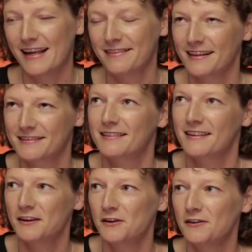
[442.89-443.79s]
That's,
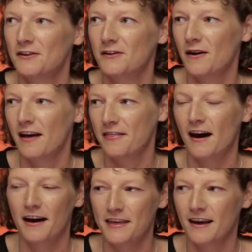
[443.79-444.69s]

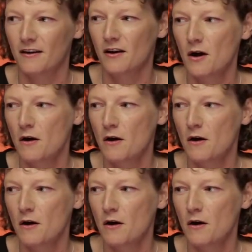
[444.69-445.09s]
I think